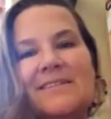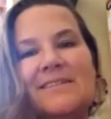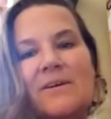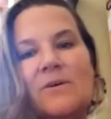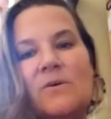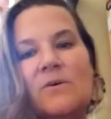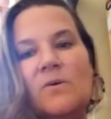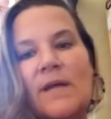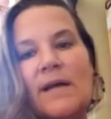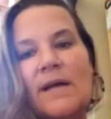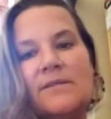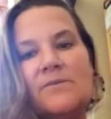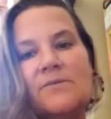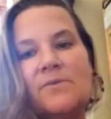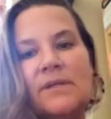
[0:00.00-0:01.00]
So
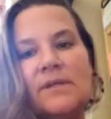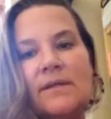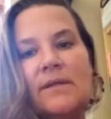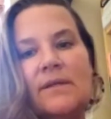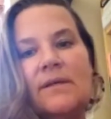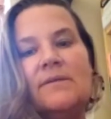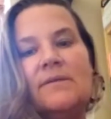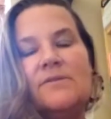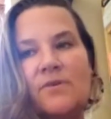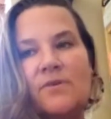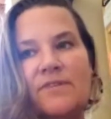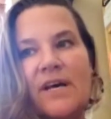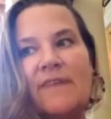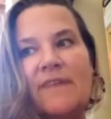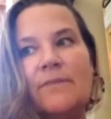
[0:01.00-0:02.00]
that's really the sort
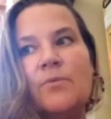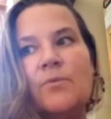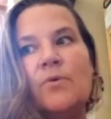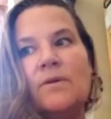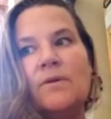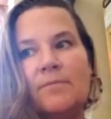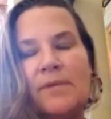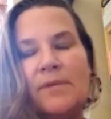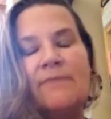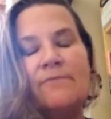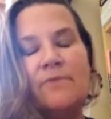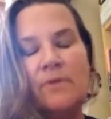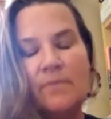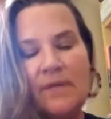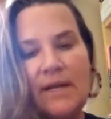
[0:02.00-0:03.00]
of diving board, the
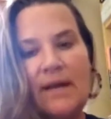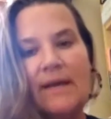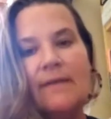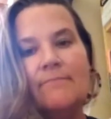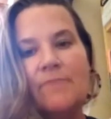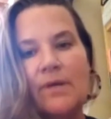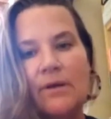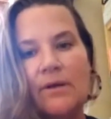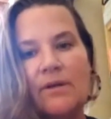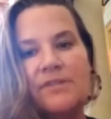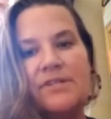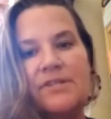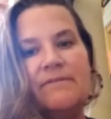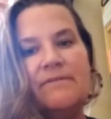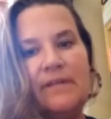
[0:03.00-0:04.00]
platform that I
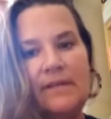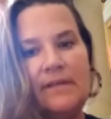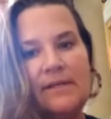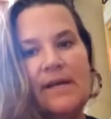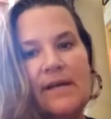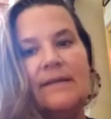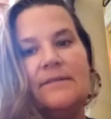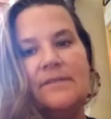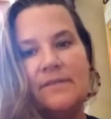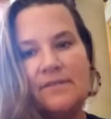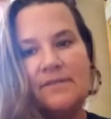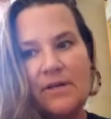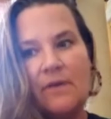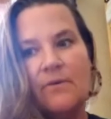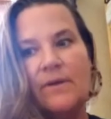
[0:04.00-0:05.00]
encourage every client to
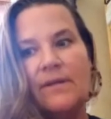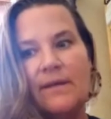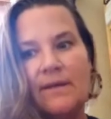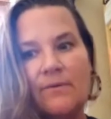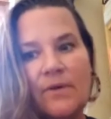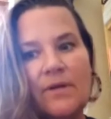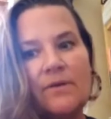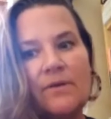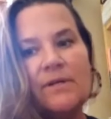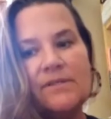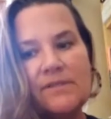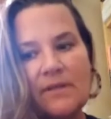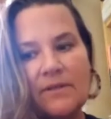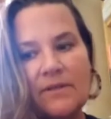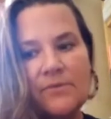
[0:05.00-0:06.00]
start with. Anyone who
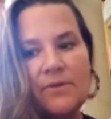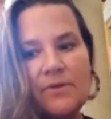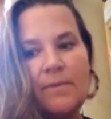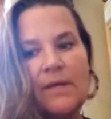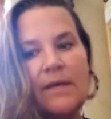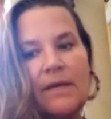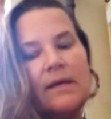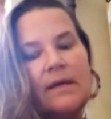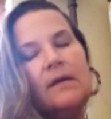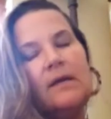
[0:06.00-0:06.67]
consults with me.